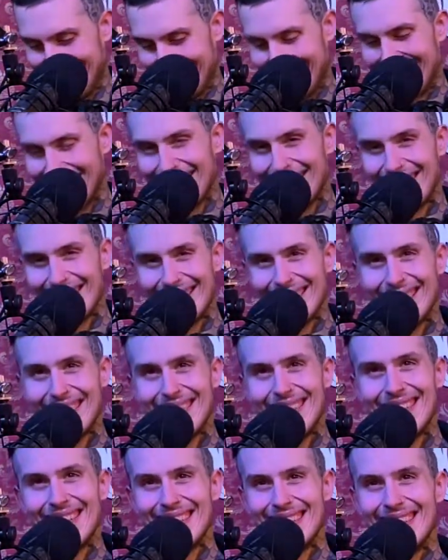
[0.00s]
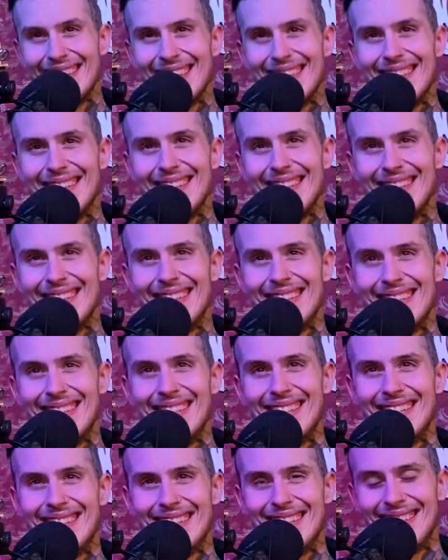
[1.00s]

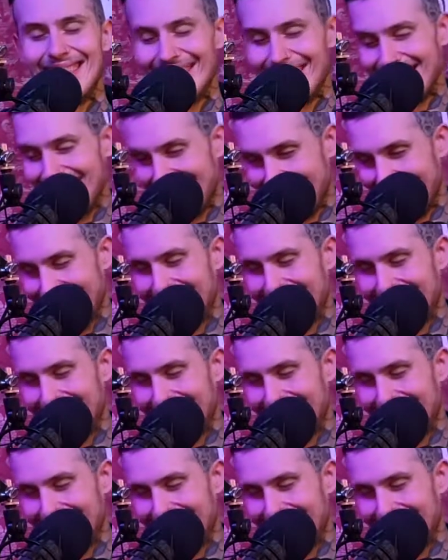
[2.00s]
No words are spoken by the person on screen.